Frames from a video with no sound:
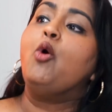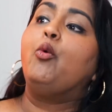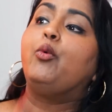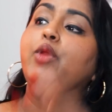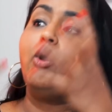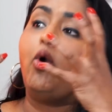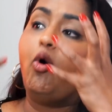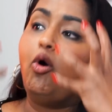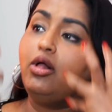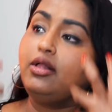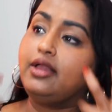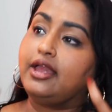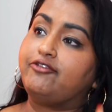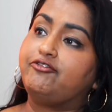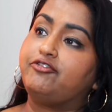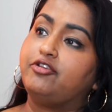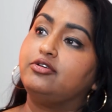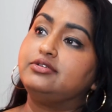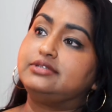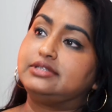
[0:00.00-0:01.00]
We all get
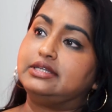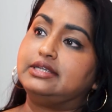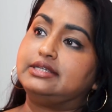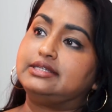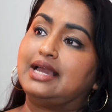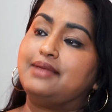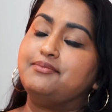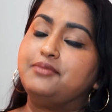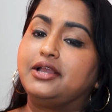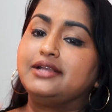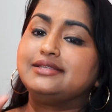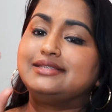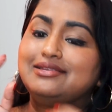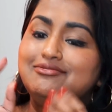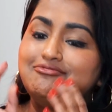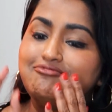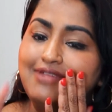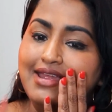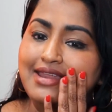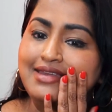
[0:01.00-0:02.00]
frozen in time because it
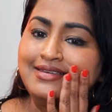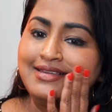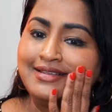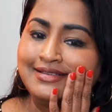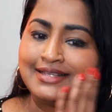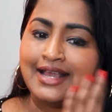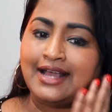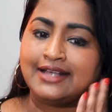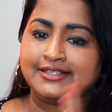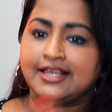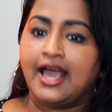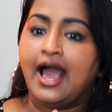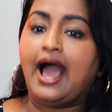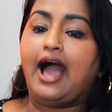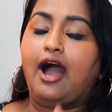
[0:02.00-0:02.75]
renders us